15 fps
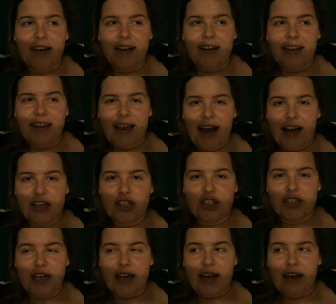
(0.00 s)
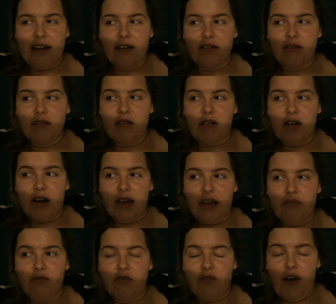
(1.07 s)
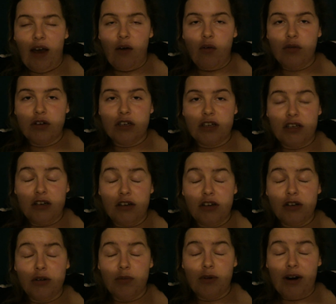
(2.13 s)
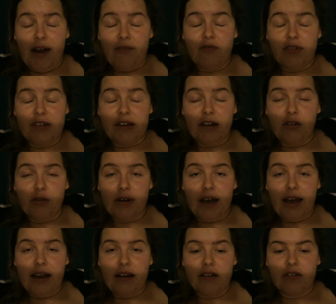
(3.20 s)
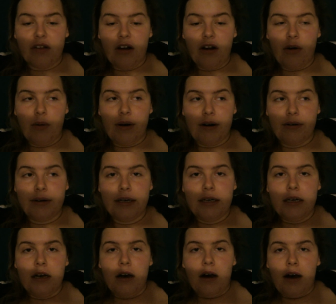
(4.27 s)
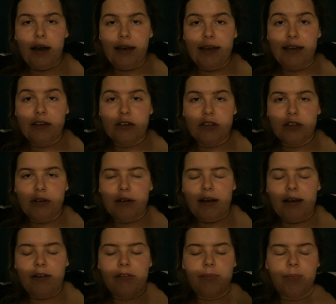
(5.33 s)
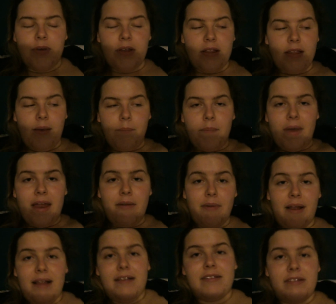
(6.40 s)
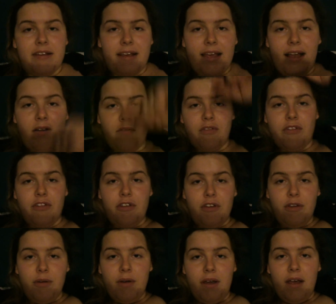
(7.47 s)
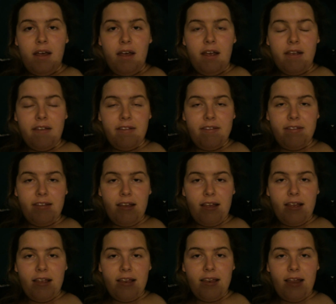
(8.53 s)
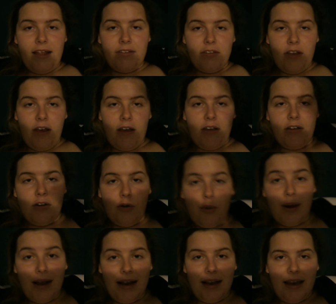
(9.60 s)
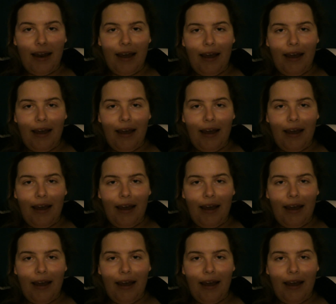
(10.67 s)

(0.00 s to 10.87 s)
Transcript: last year I failed to do one every single day, and it's like, well, I need to do this. But anyway, let's get on to the letter quickly.